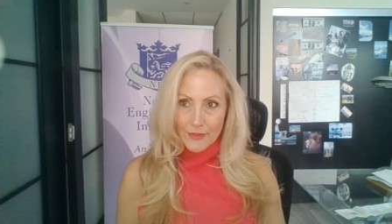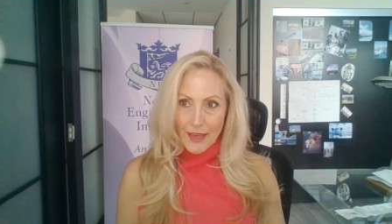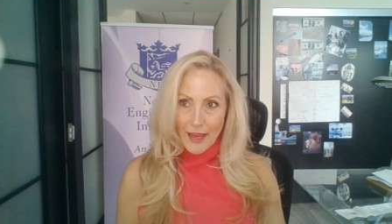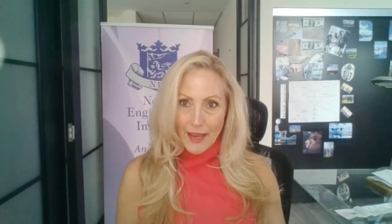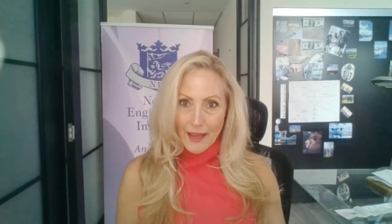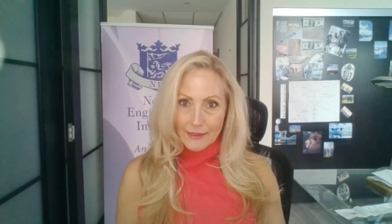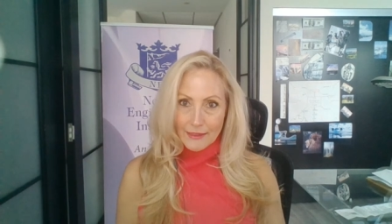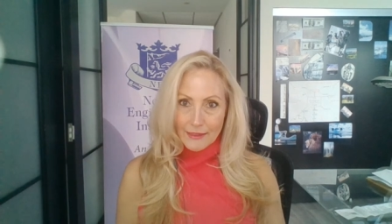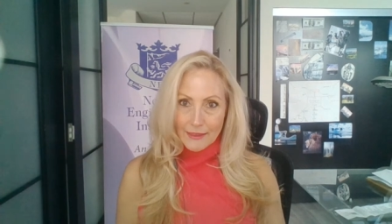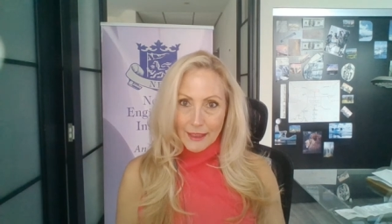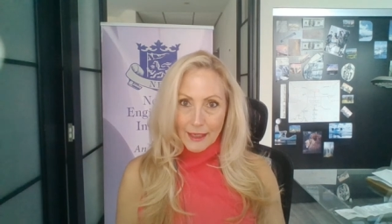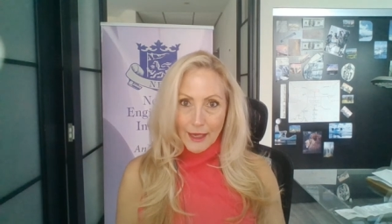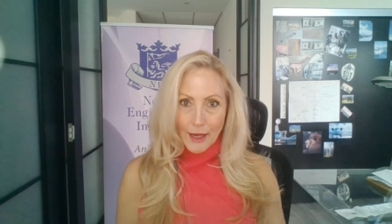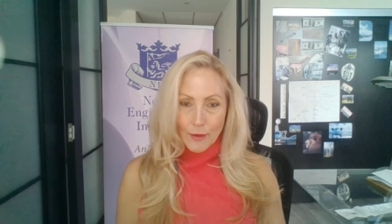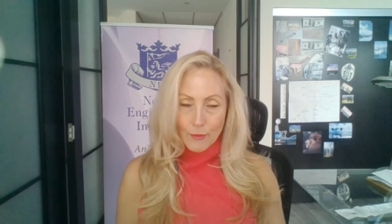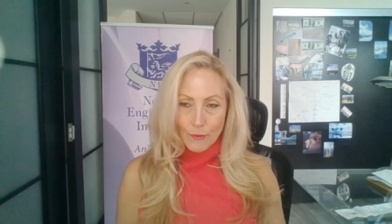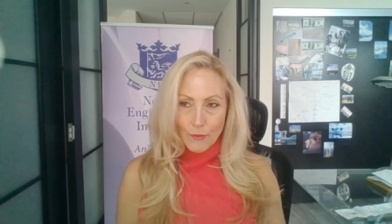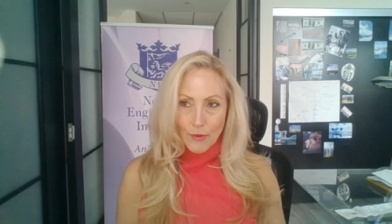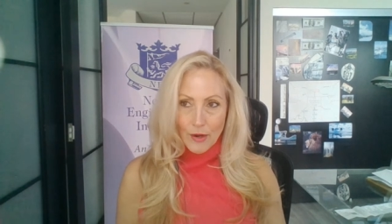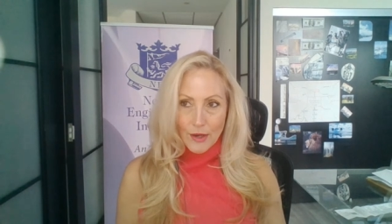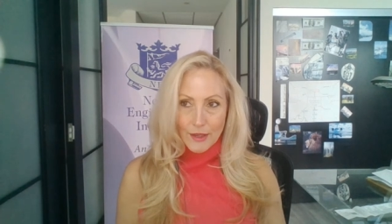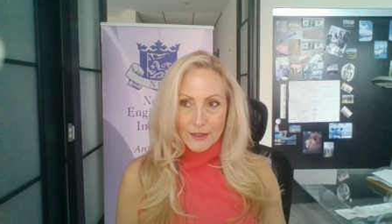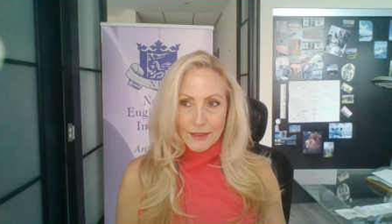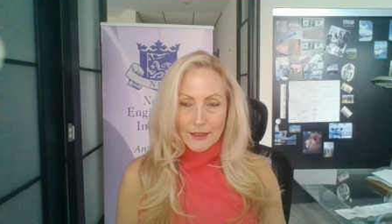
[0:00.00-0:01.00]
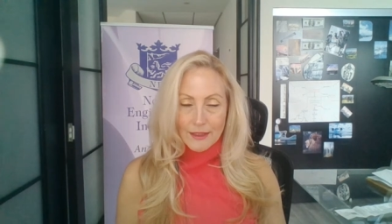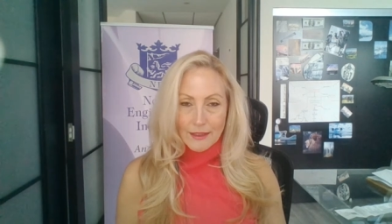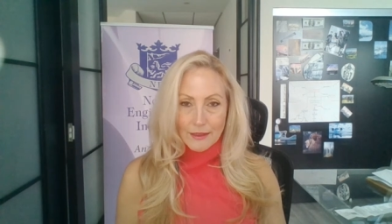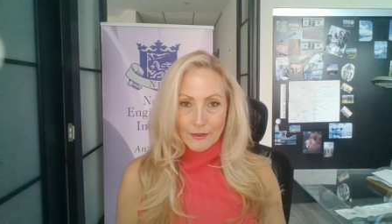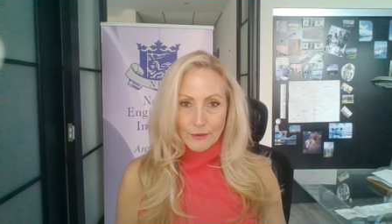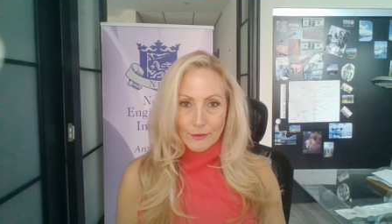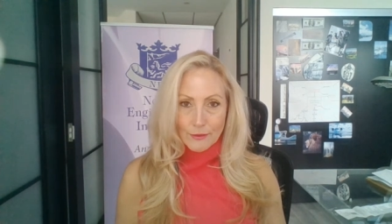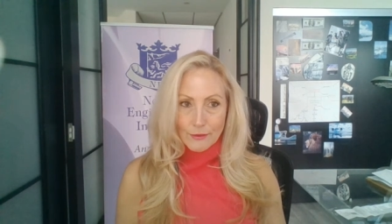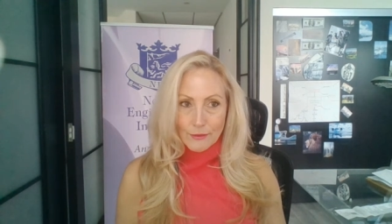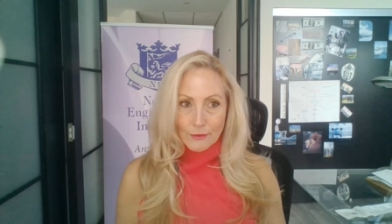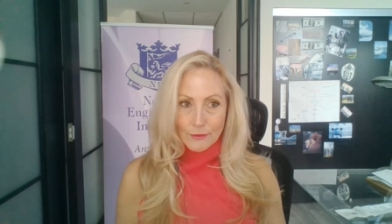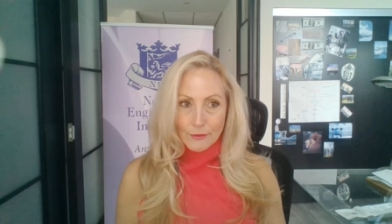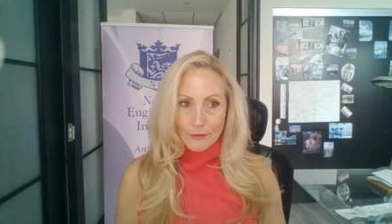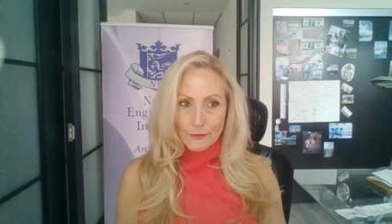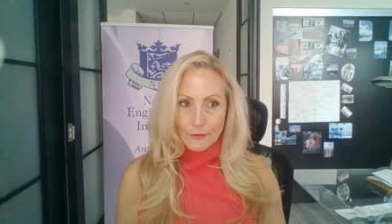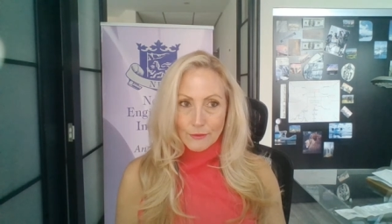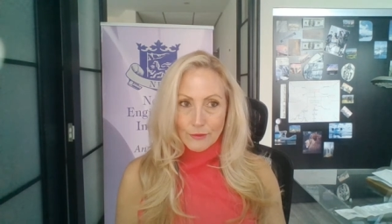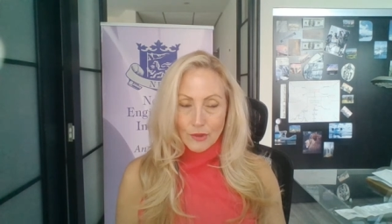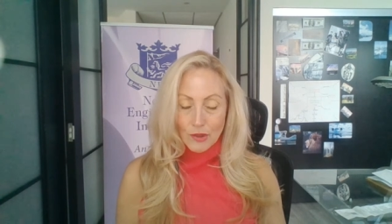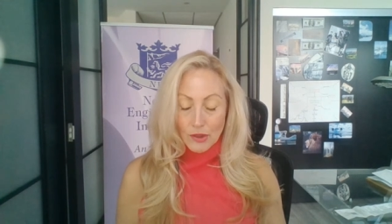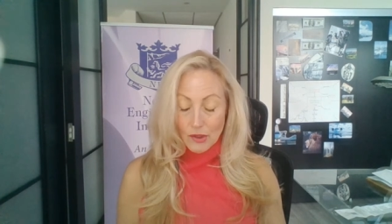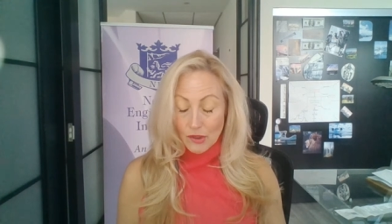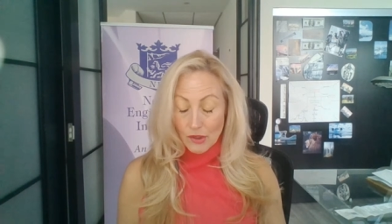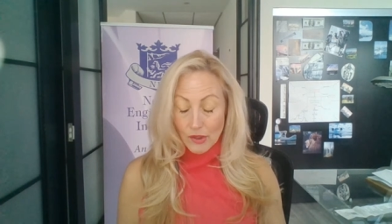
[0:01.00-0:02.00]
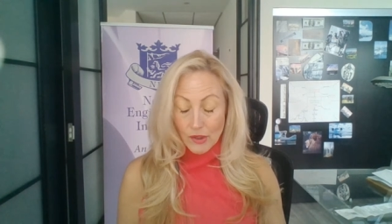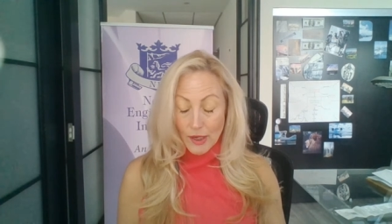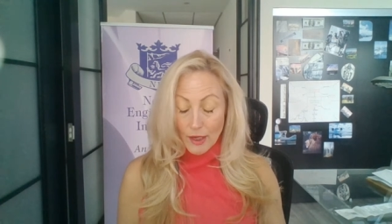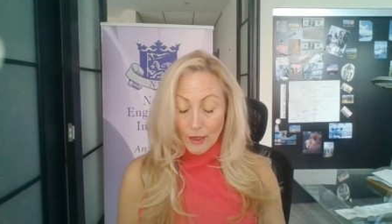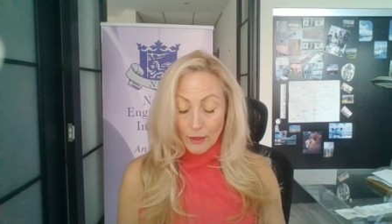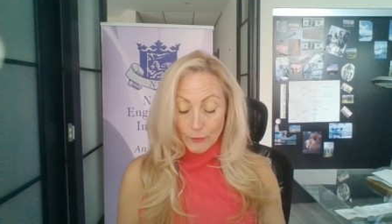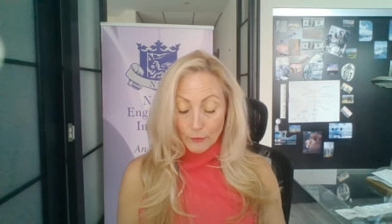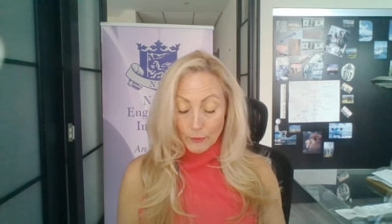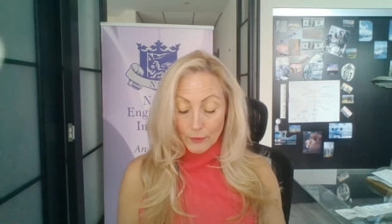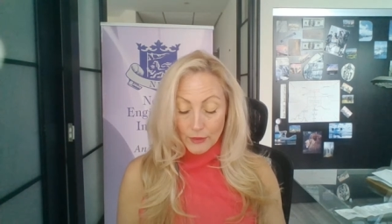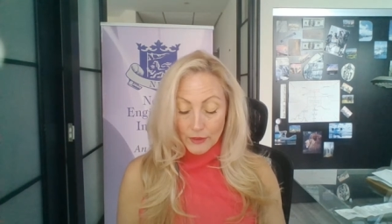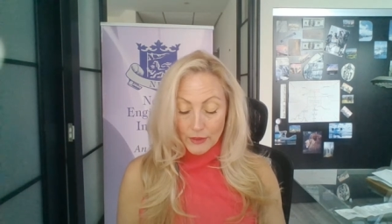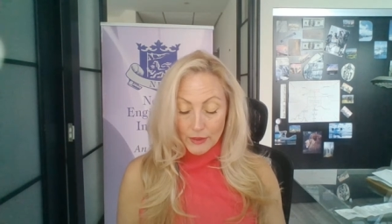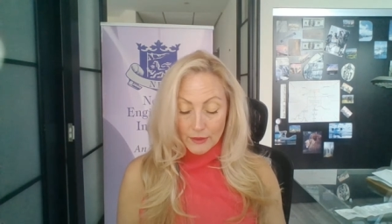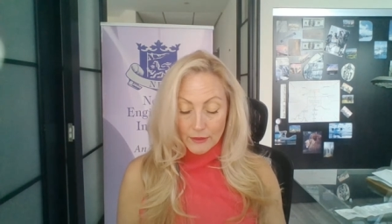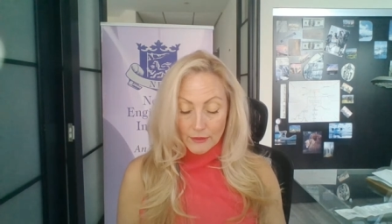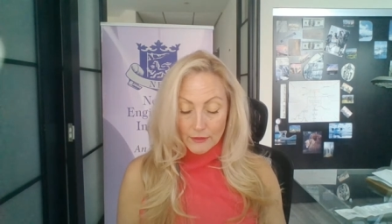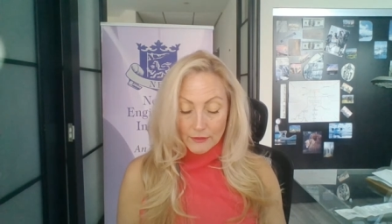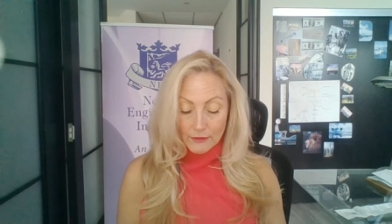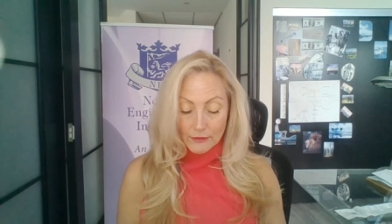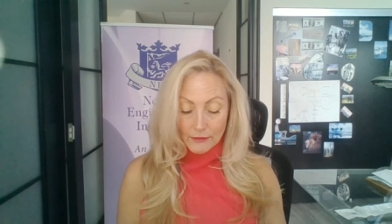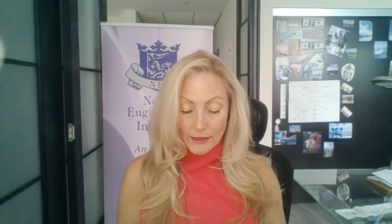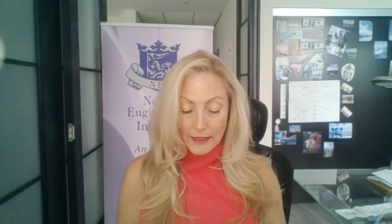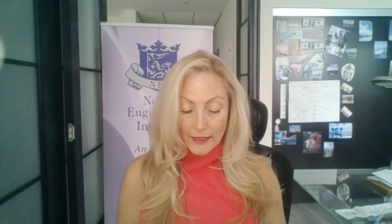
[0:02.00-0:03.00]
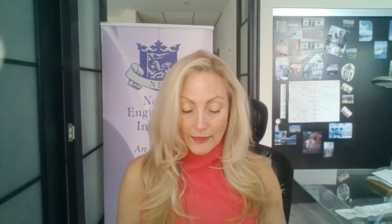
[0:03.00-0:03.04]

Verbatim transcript: that I want to just share with you,